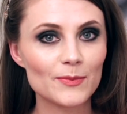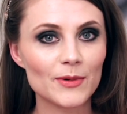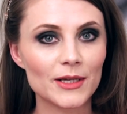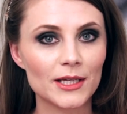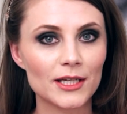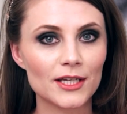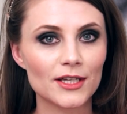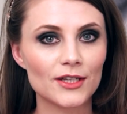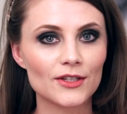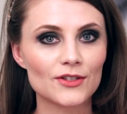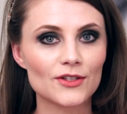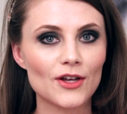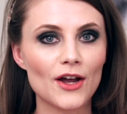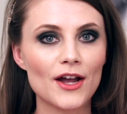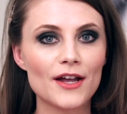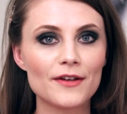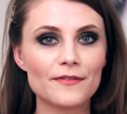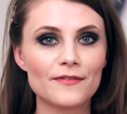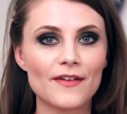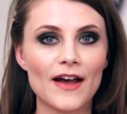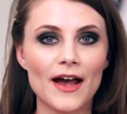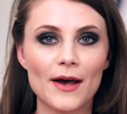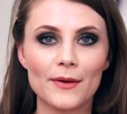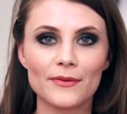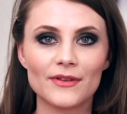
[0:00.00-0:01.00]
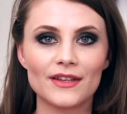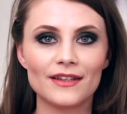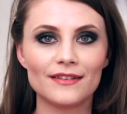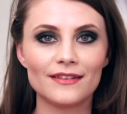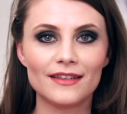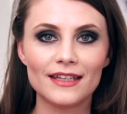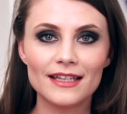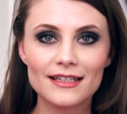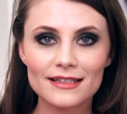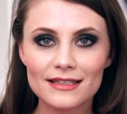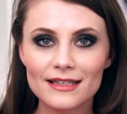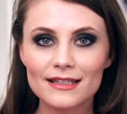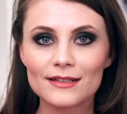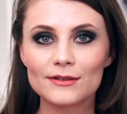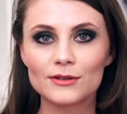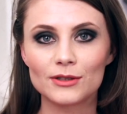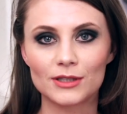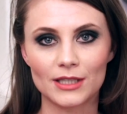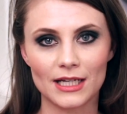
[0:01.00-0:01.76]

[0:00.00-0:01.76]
because I found that this little